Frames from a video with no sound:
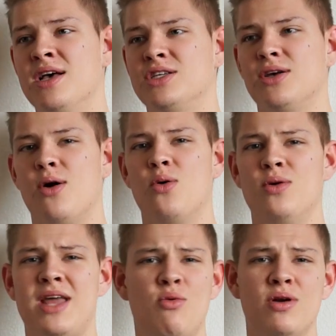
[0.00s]

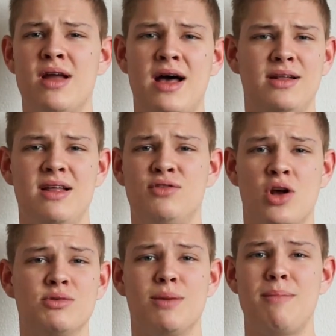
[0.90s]
So that would not, in
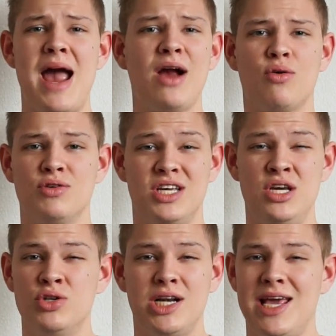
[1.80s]
terms of macros, it
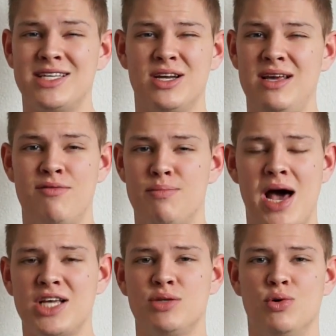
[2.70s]
usually isn't even
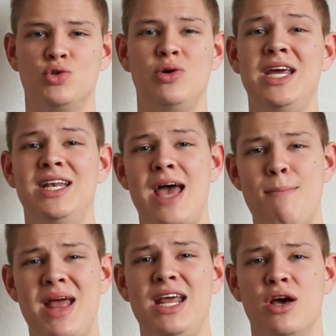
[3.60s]
possible to eat
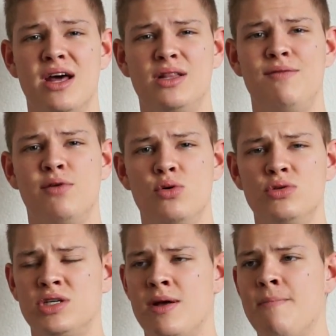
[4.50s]
that many unhealthy
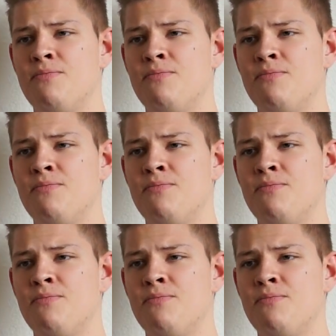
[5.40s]
foods.